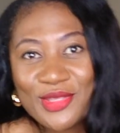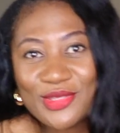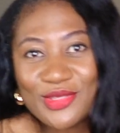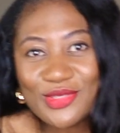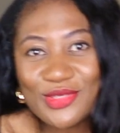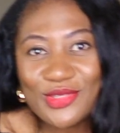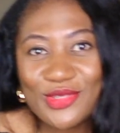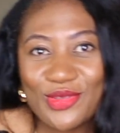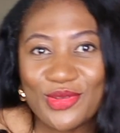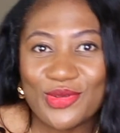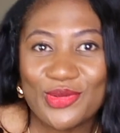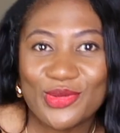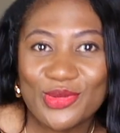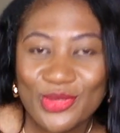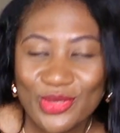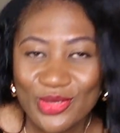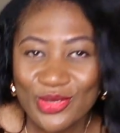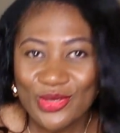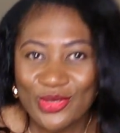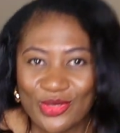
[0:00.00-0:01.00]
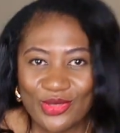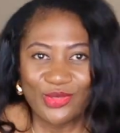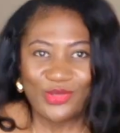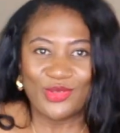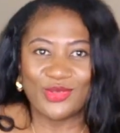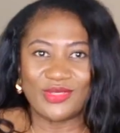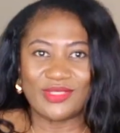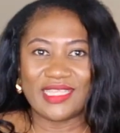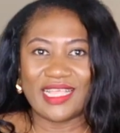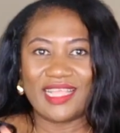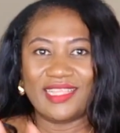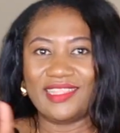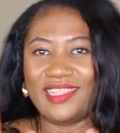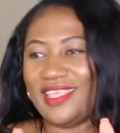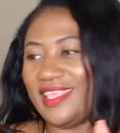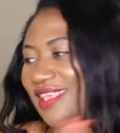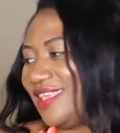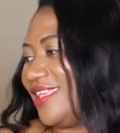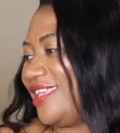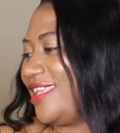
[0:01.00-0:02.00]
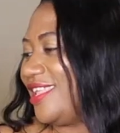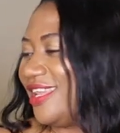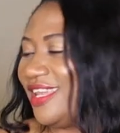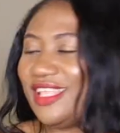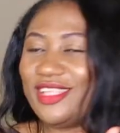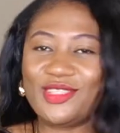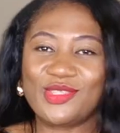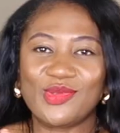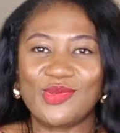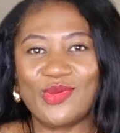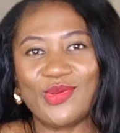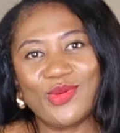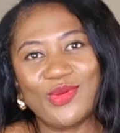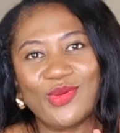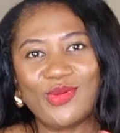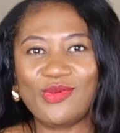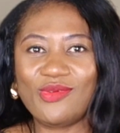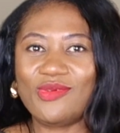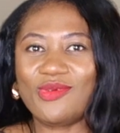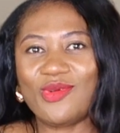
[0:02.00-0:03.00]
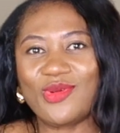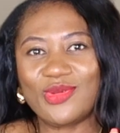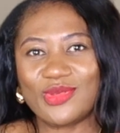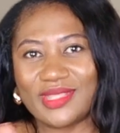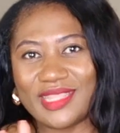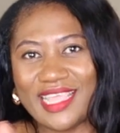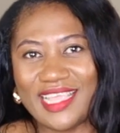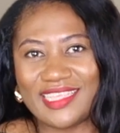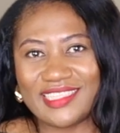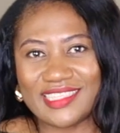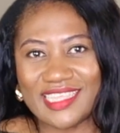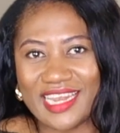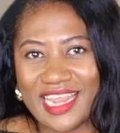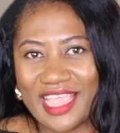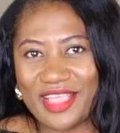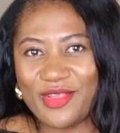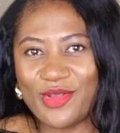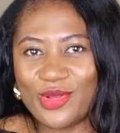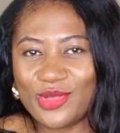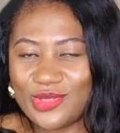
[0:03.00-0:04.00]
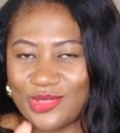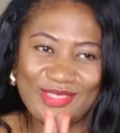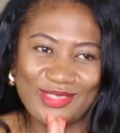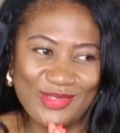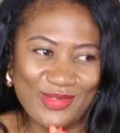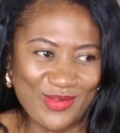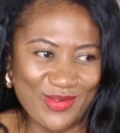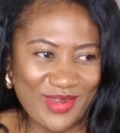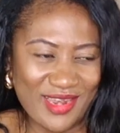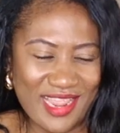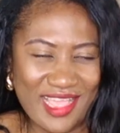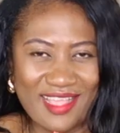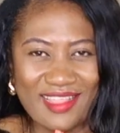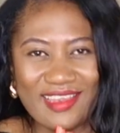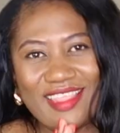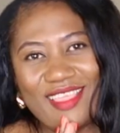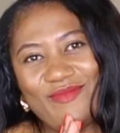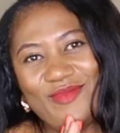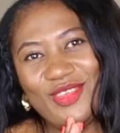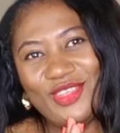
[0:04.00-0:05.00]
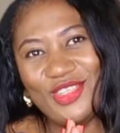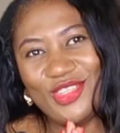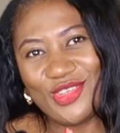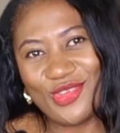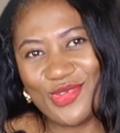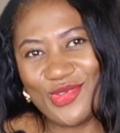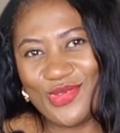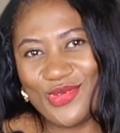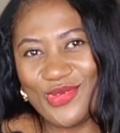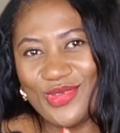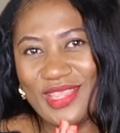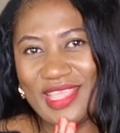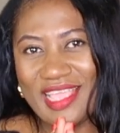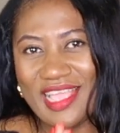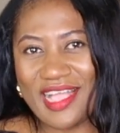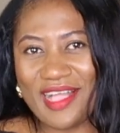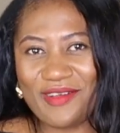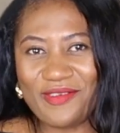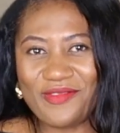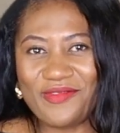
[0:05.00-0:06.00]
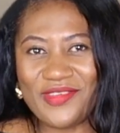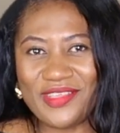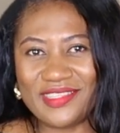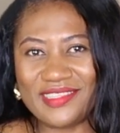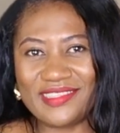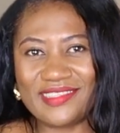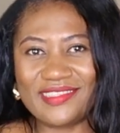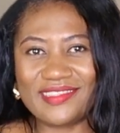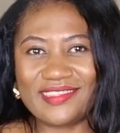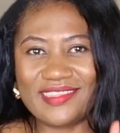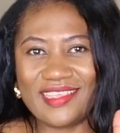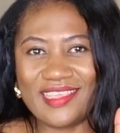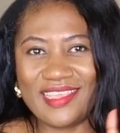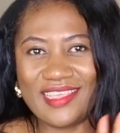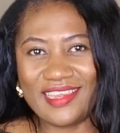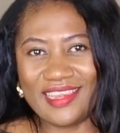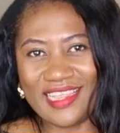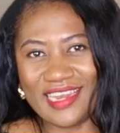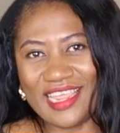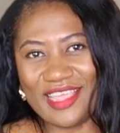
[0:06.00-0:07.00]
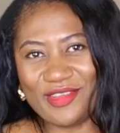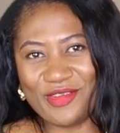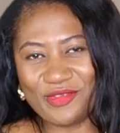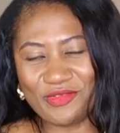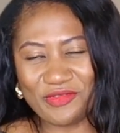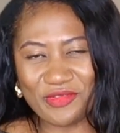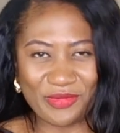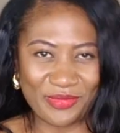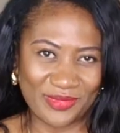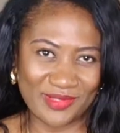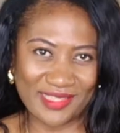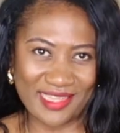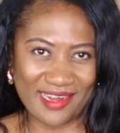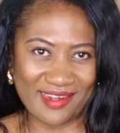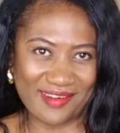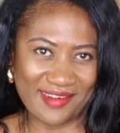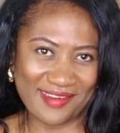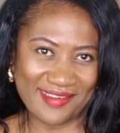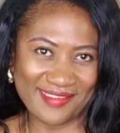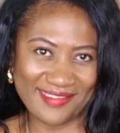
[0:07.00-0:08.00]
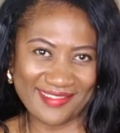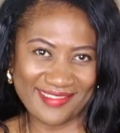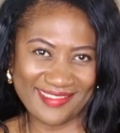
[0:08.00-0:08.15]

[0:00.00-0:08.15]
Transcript: So those are the little things that I got. So now let me show you the outfits that I got from Zara.